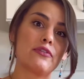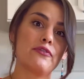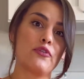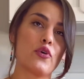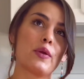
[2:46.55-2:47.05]

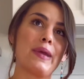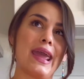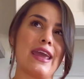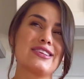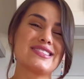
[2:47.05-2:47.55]
form
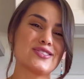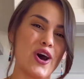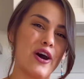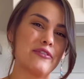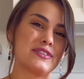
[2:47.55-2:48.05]
a
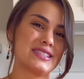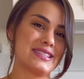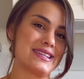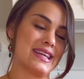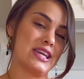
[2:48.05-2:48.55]
soft,
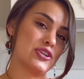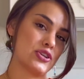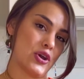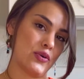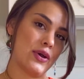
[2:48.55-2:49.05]
sticky dough.